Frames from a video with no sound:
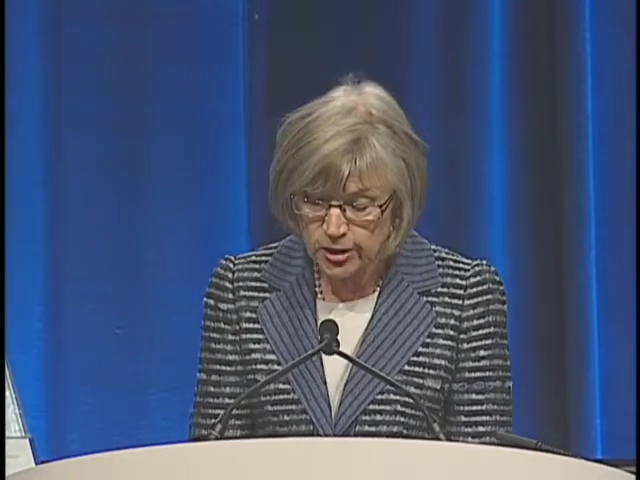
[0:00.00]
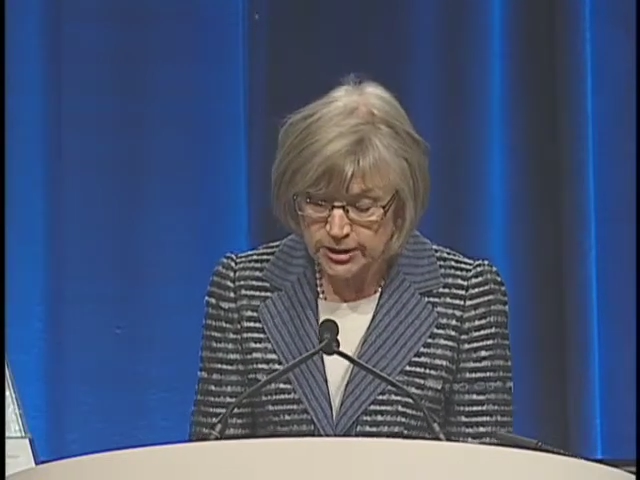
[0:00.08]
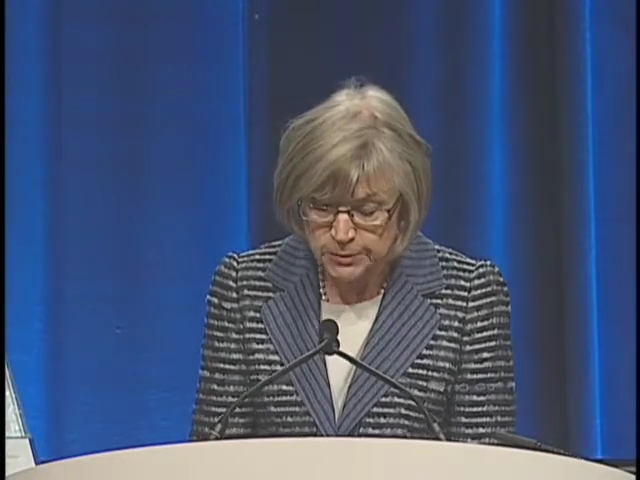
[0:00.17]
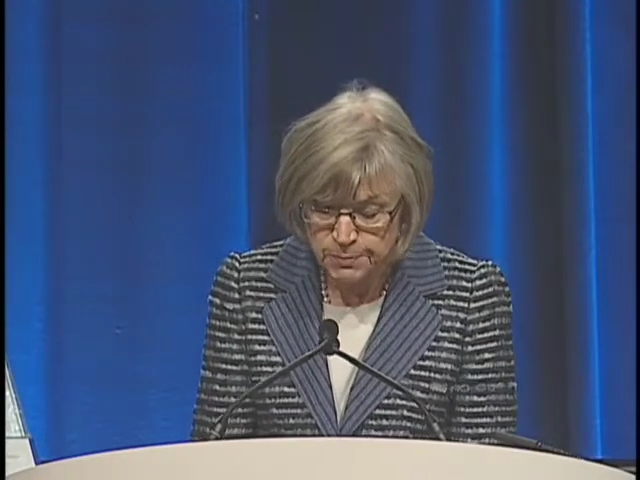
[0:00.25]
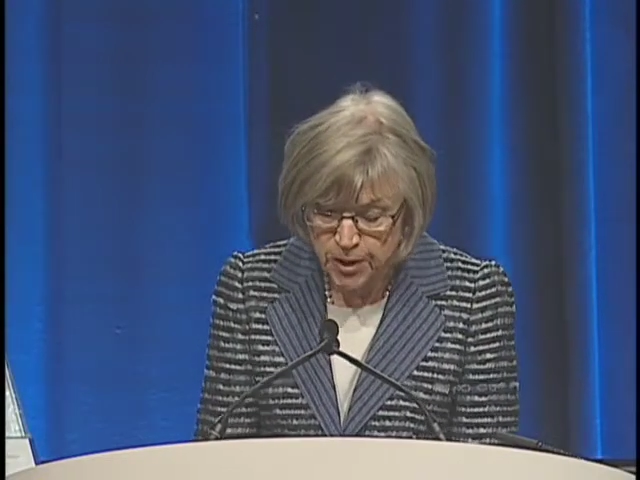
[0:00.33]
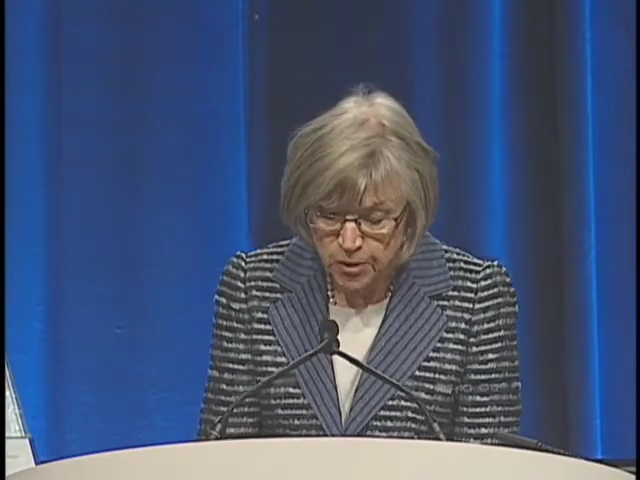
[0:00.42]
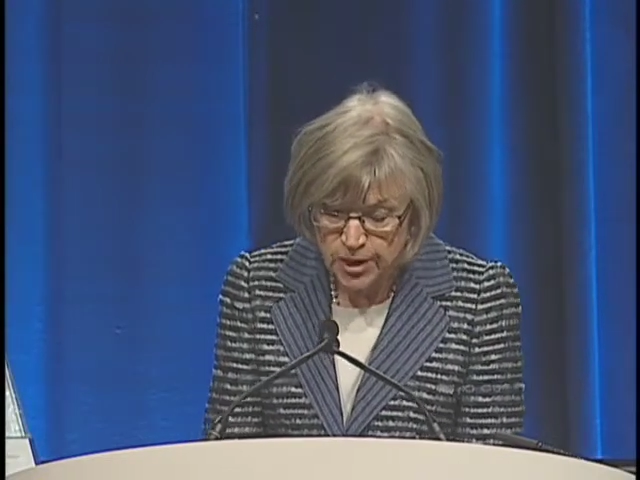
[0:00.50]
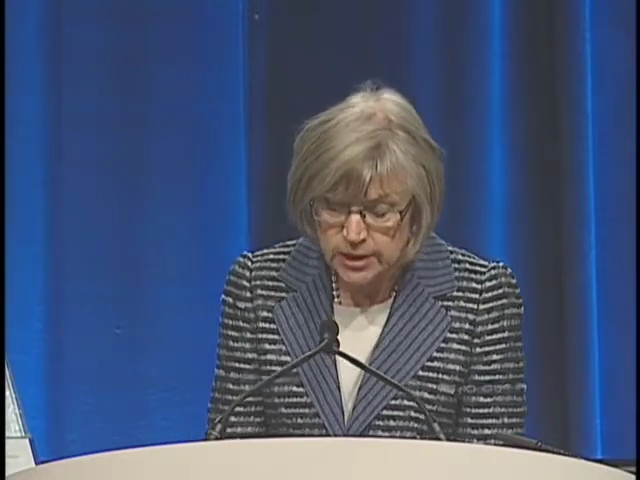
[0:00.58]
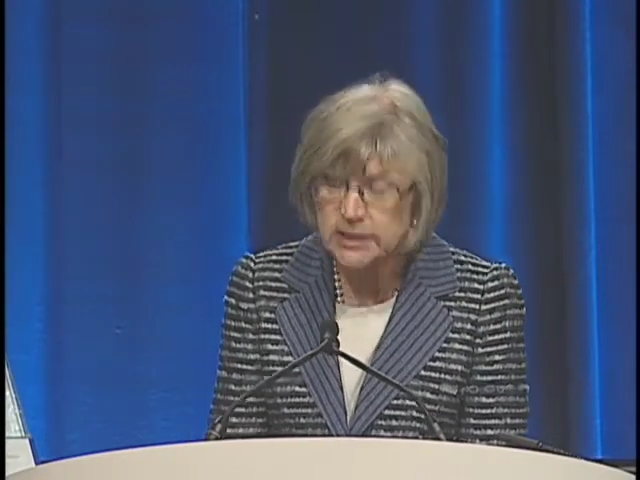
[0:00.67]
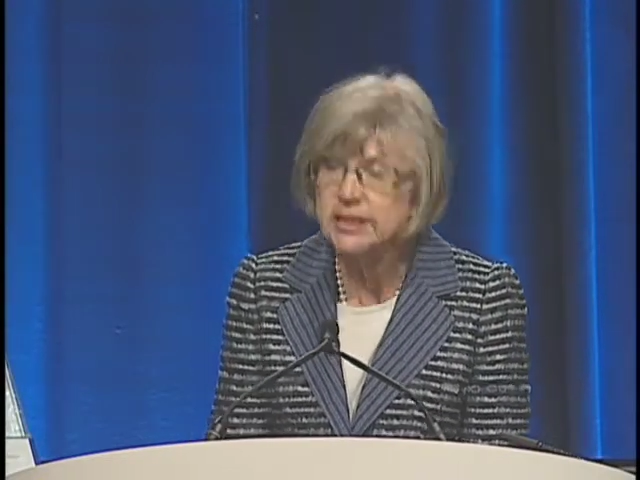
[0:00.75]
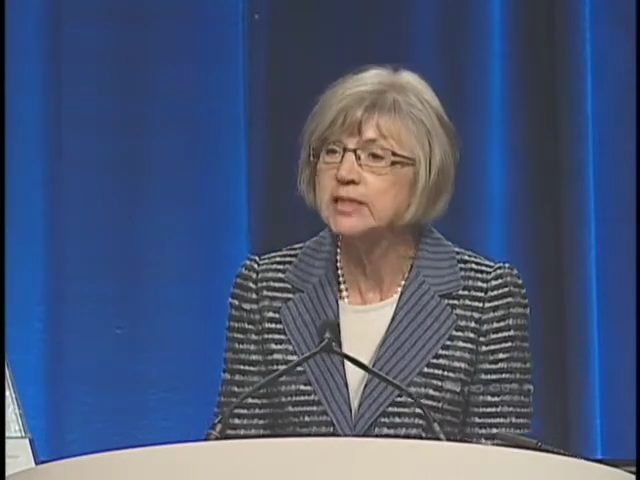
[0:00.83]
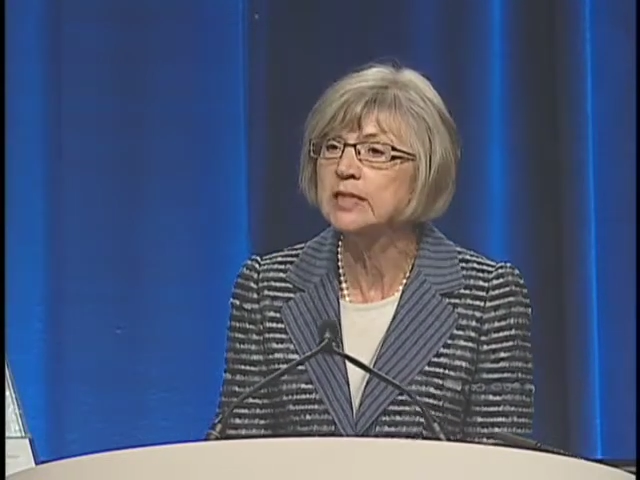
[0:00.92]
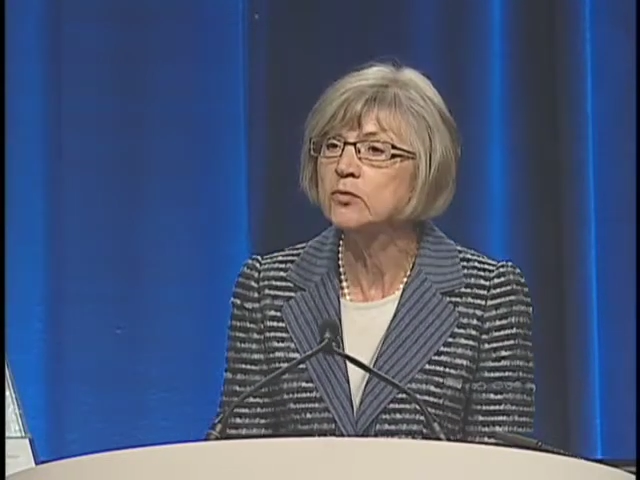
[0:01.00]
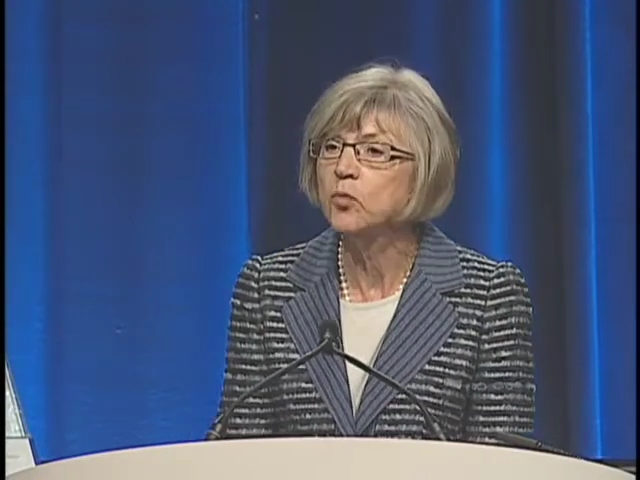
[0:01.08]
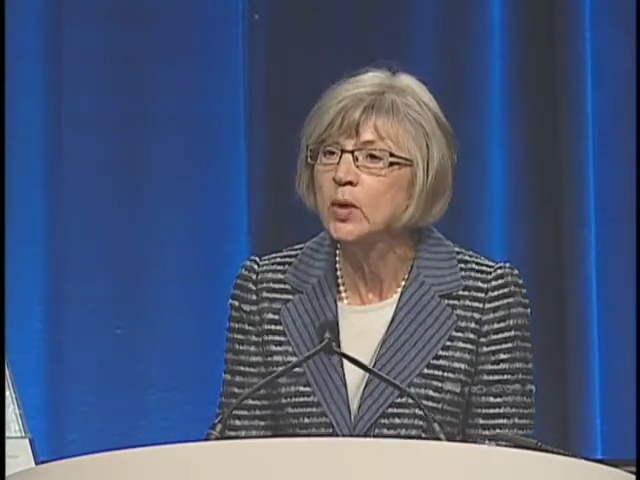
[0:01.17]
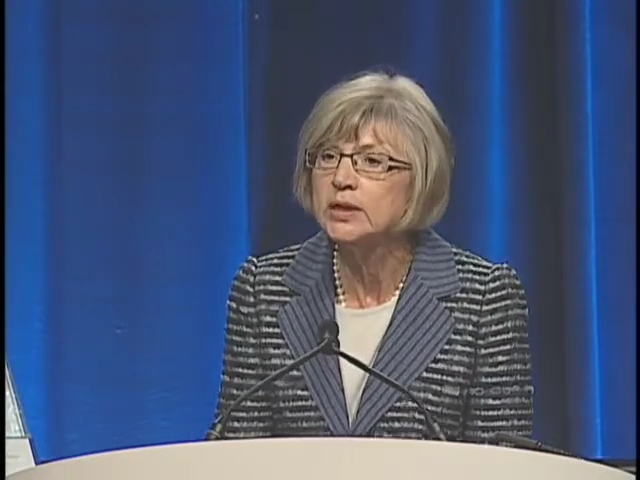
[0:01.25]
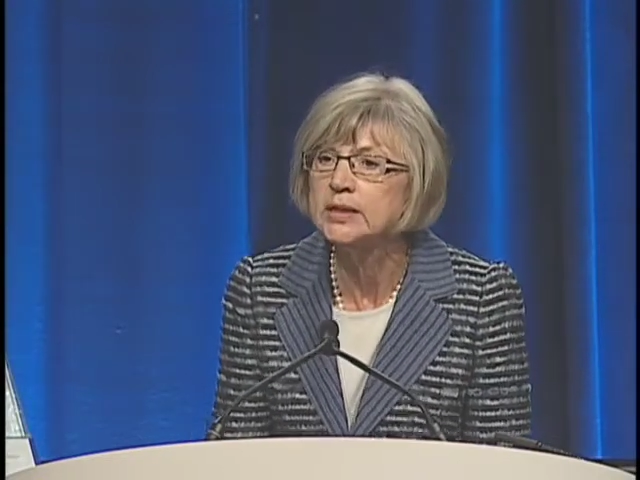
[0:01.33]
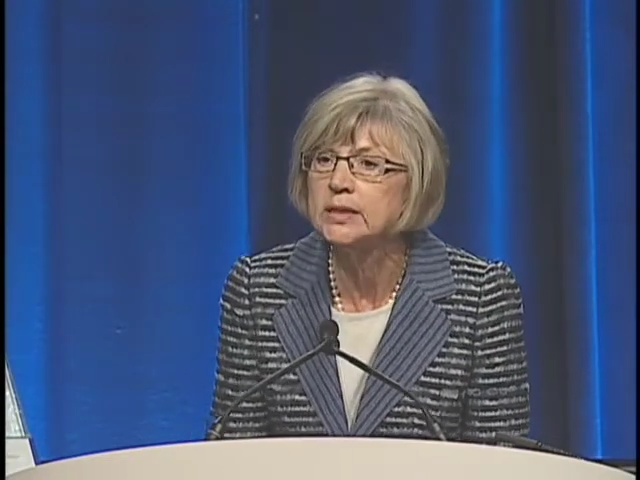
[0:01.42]
experiences and
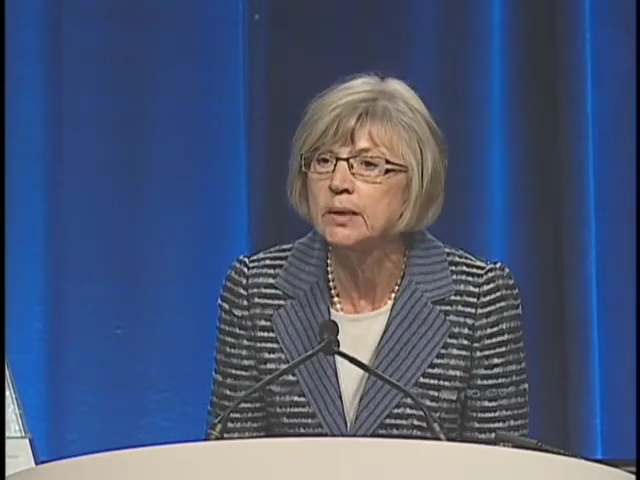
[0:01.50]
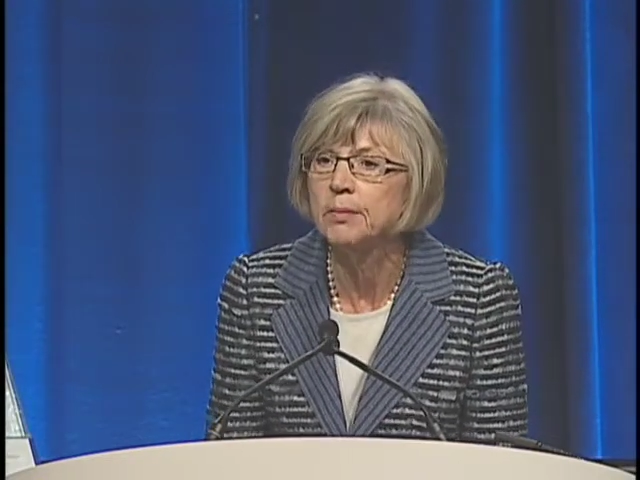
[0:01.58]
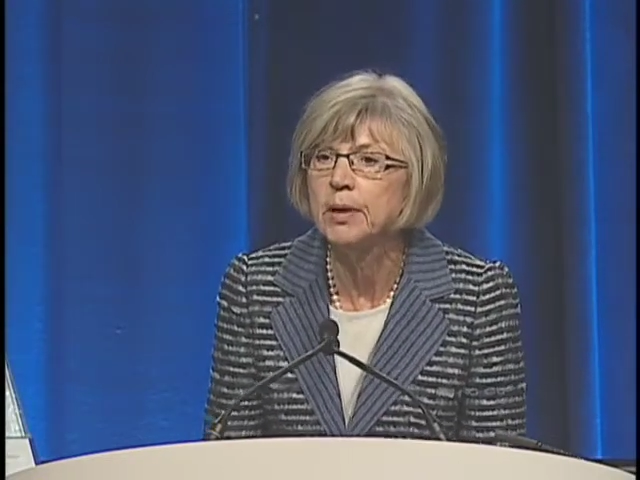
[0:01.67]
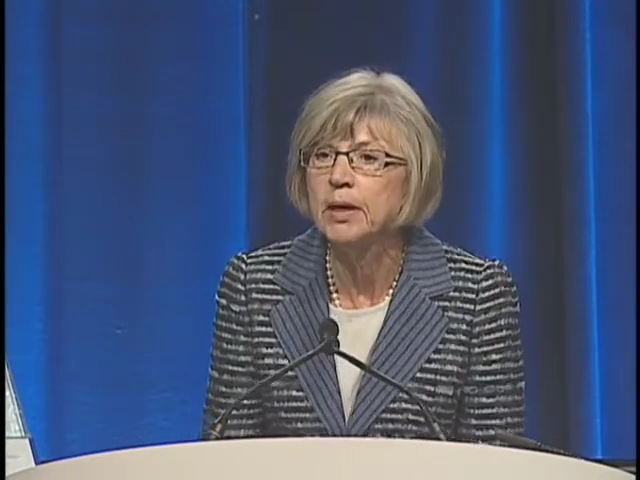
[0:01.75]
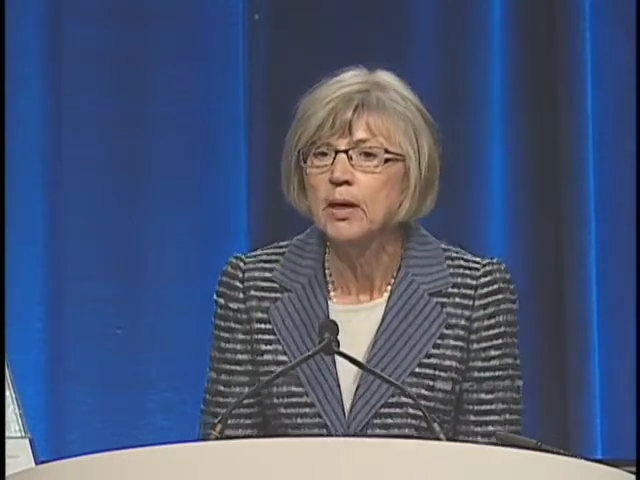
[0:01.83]
wisdom,